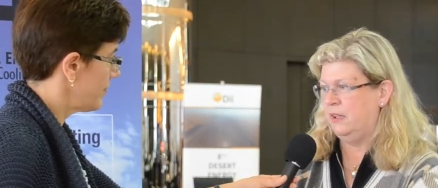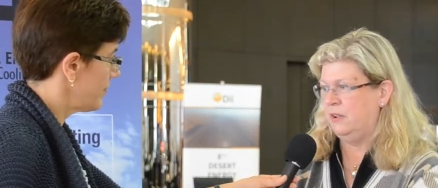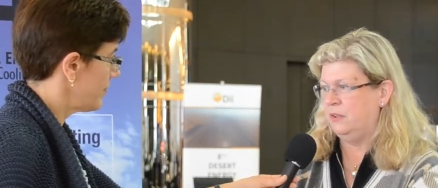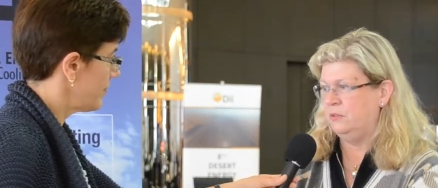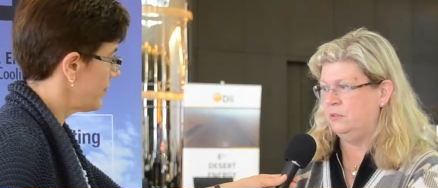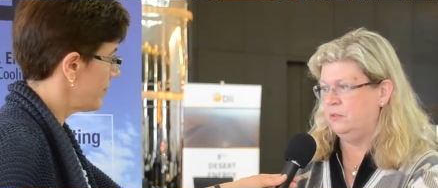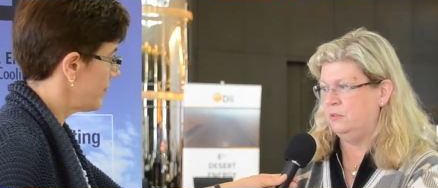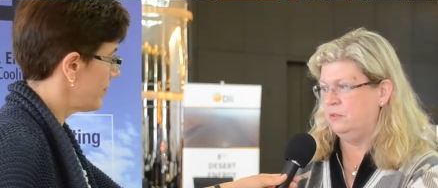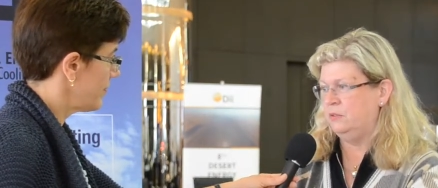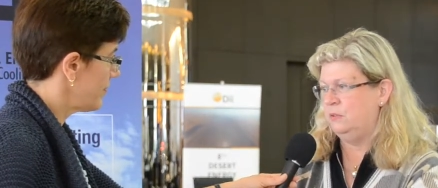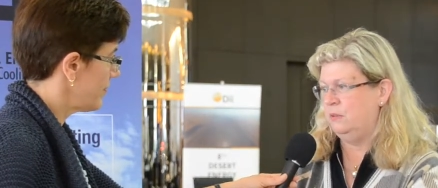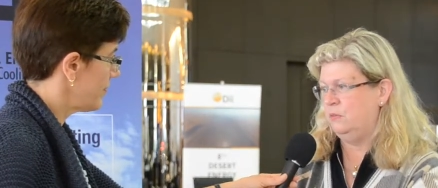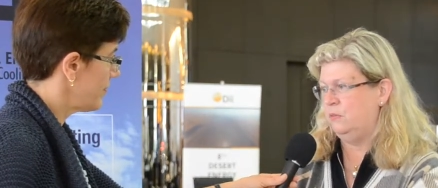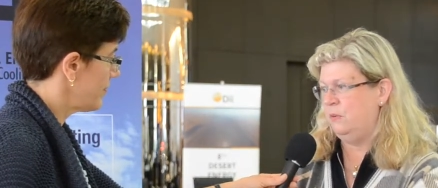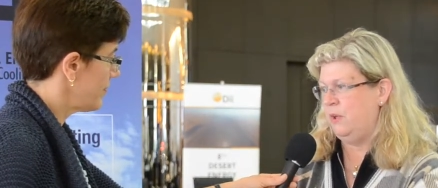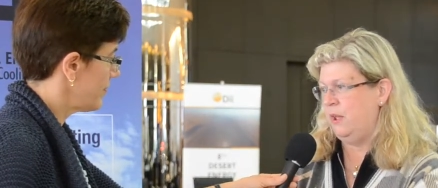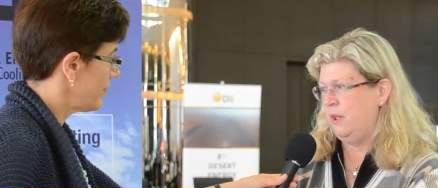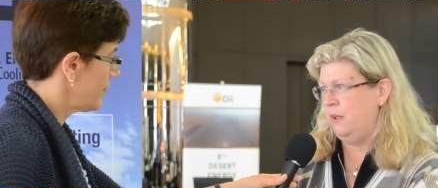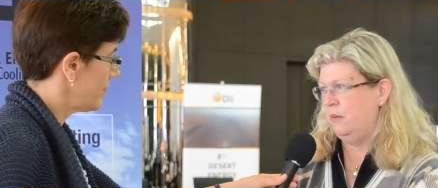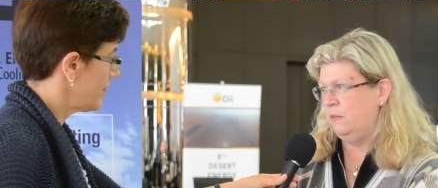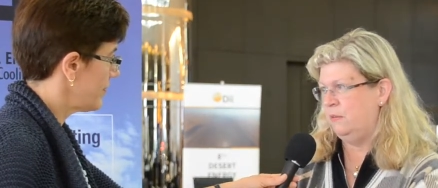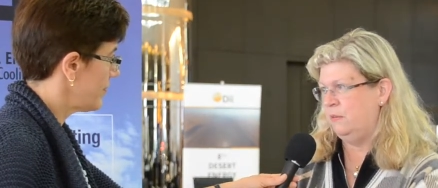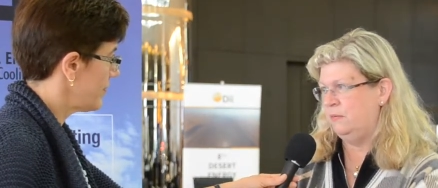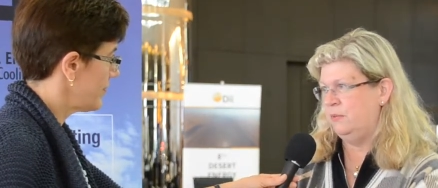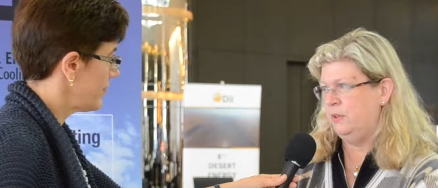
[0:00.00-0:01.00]
Speaker 1: are not
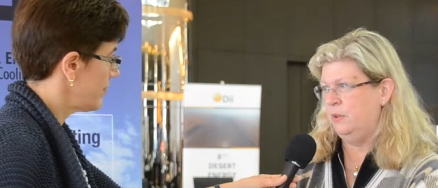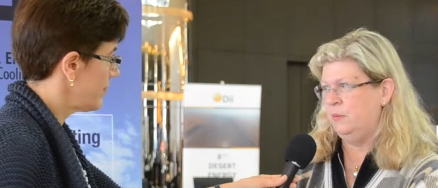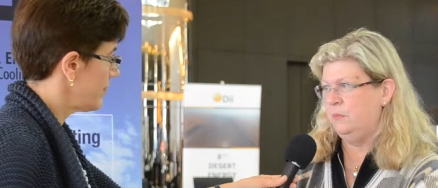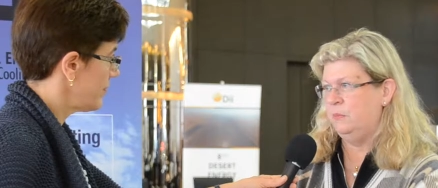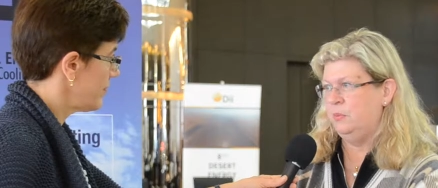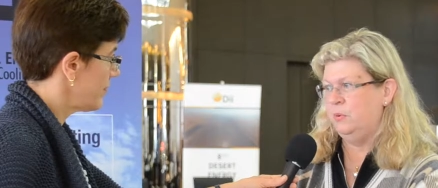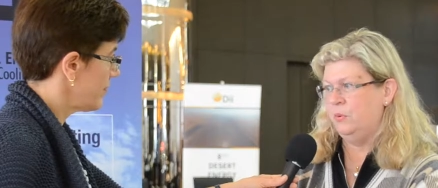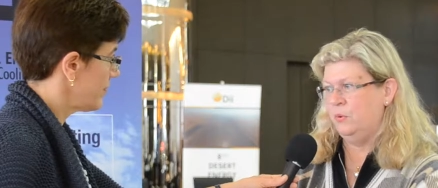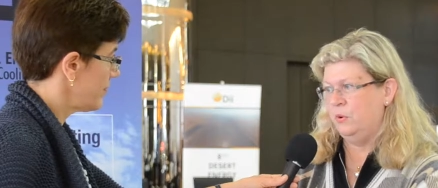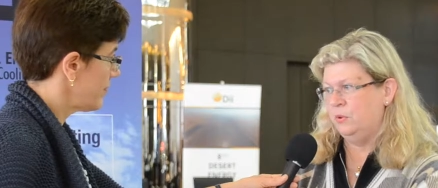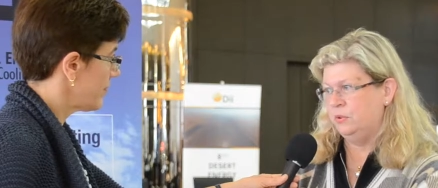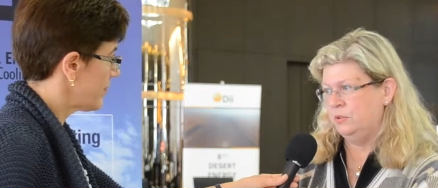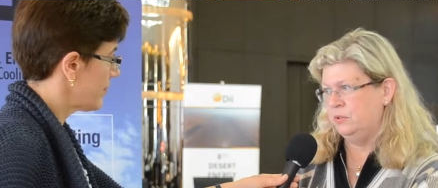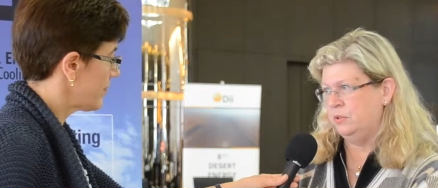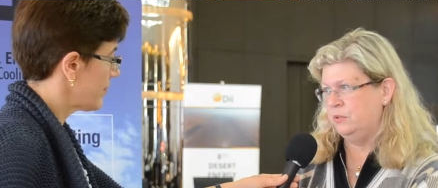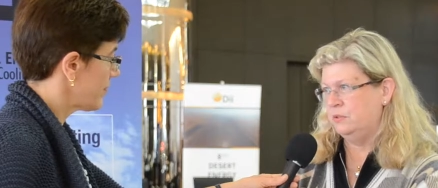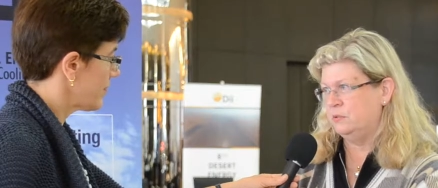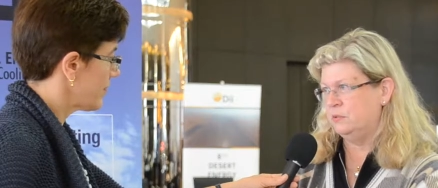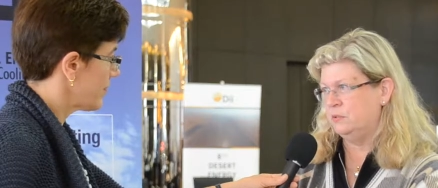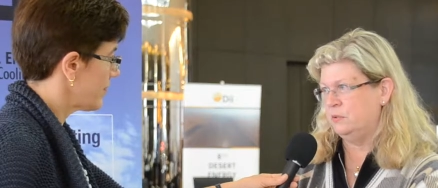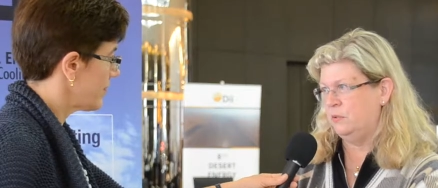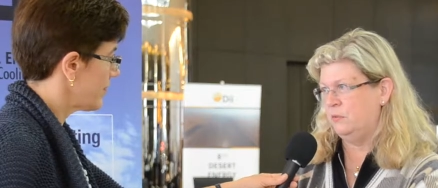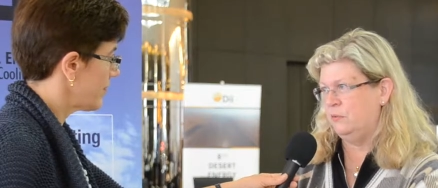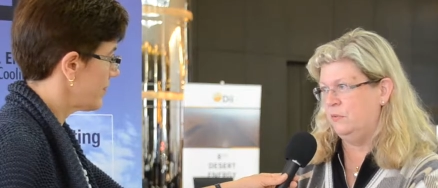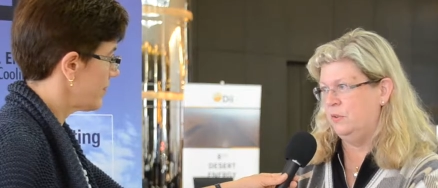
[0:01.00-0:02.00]
aware of the
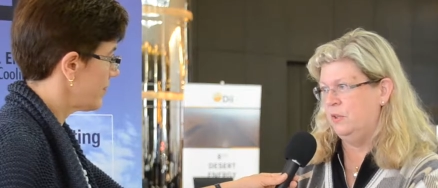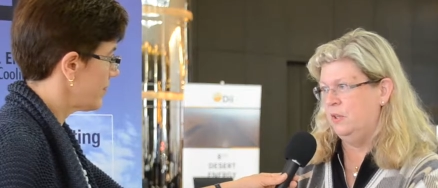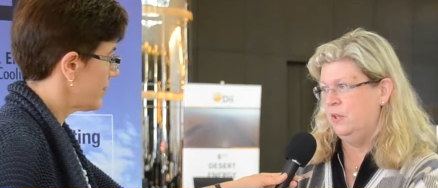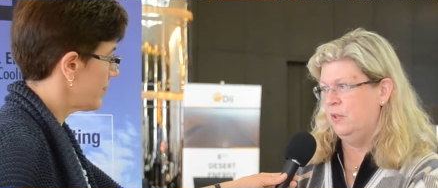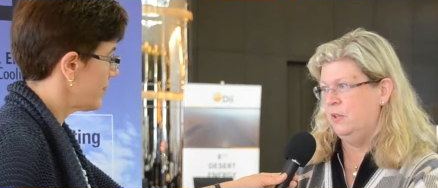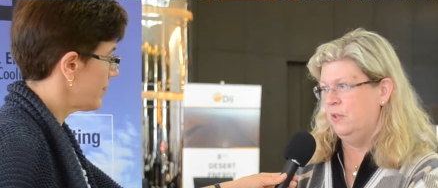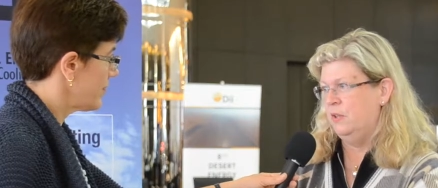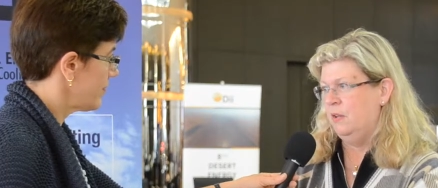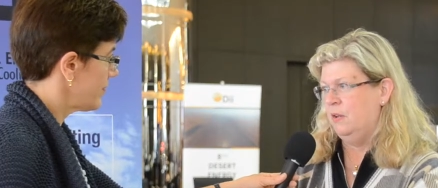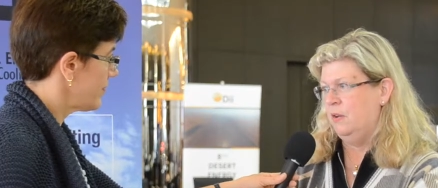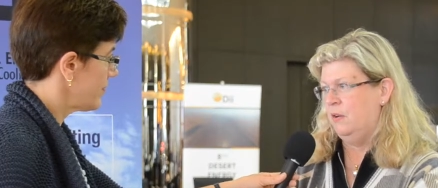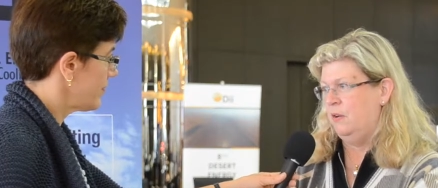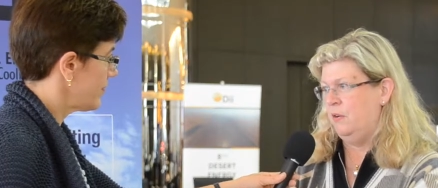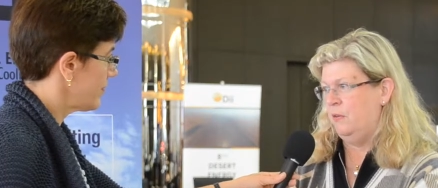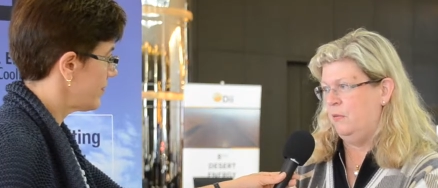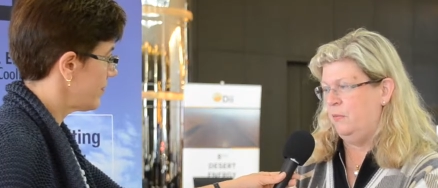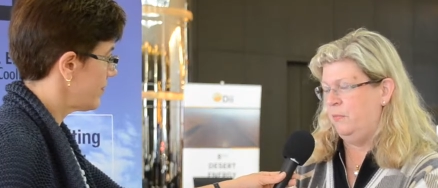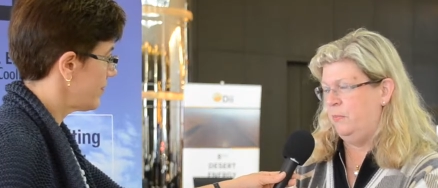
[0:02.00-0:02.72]
importance of, of